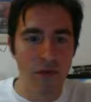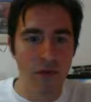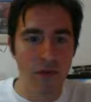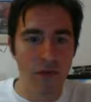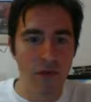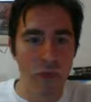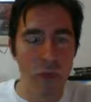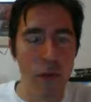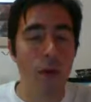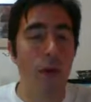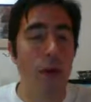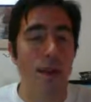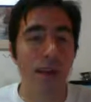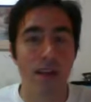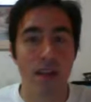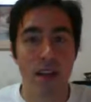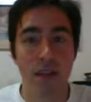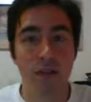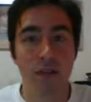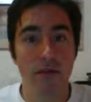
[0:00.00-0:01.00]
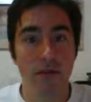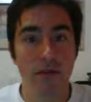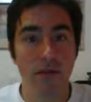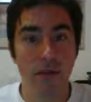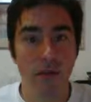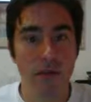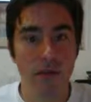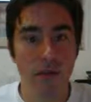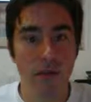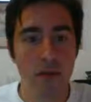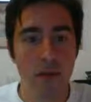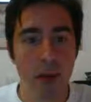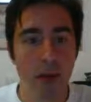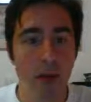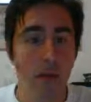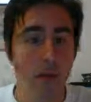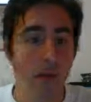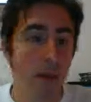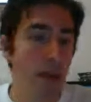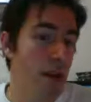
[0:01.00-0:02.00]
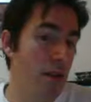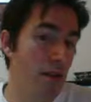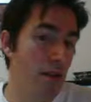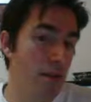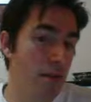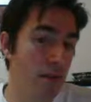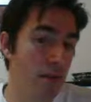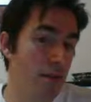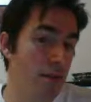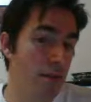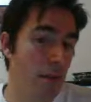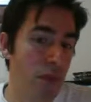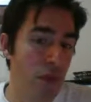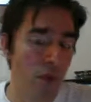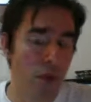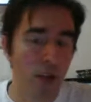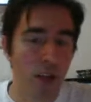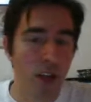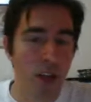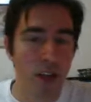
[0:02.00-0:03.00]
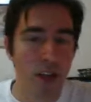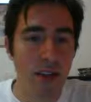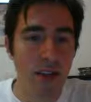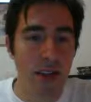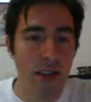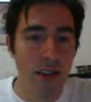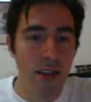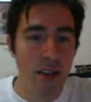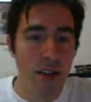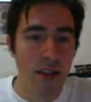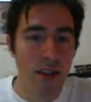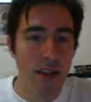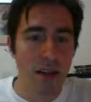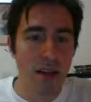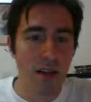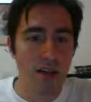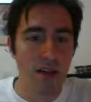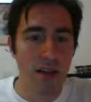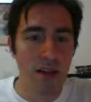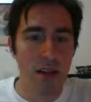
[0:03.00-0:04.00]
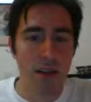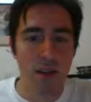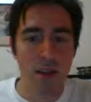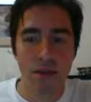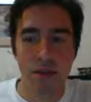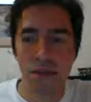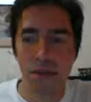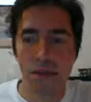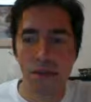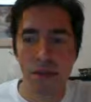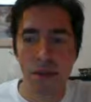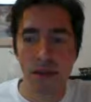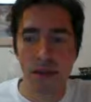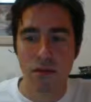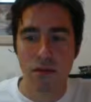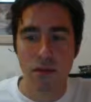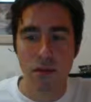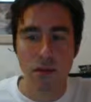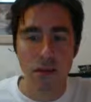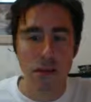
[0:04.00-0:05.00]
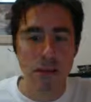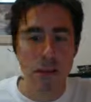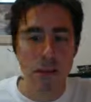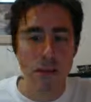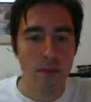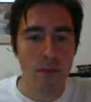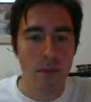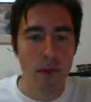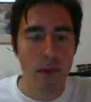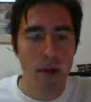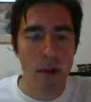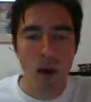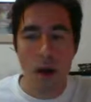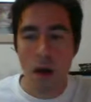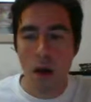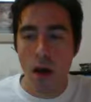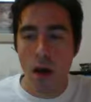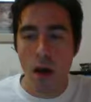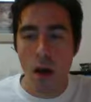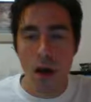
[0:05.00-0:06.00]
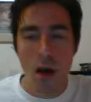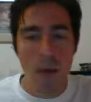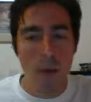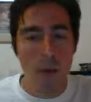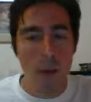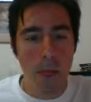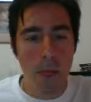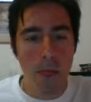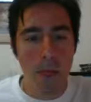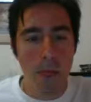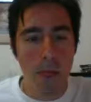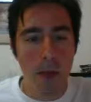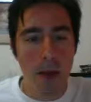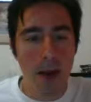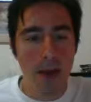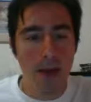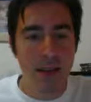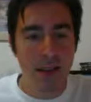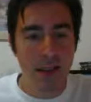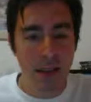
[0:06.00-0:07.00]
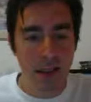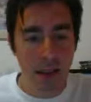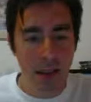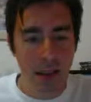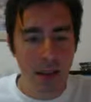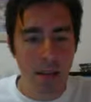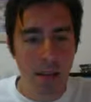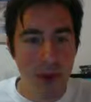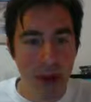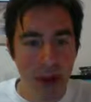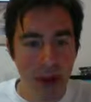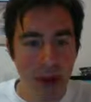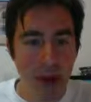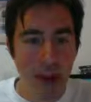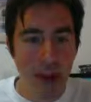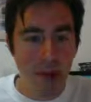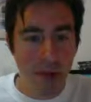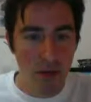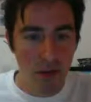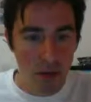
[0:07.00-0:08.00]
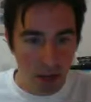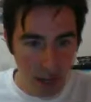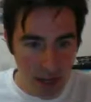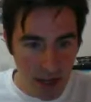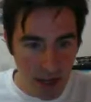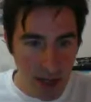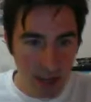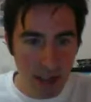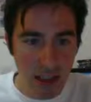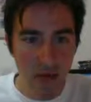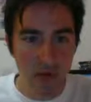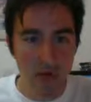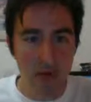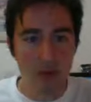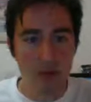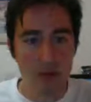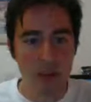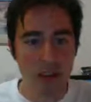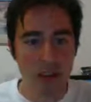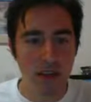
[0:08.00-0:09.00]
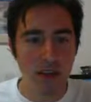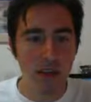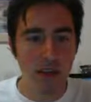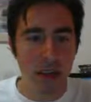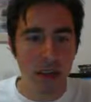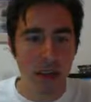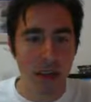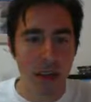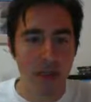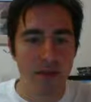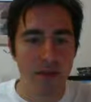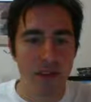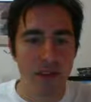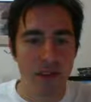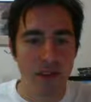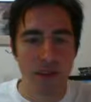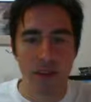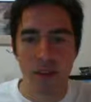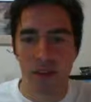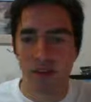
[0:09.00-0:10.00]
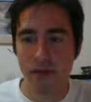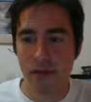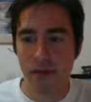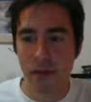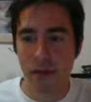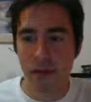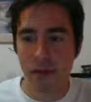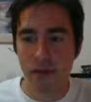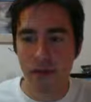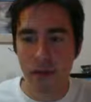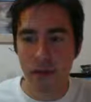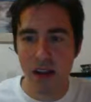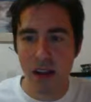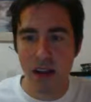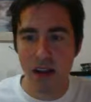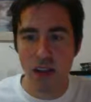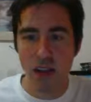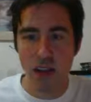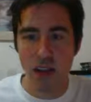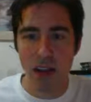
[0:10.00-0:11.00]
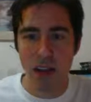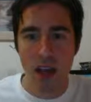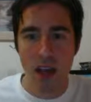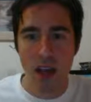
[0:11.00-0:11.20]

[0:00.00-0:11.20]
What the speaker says: e4 myself and be pretty much uncontested on that square, except if he takes with the bishop. But I decided to come back here precisely for the reason of playing f6 and e5, and he actually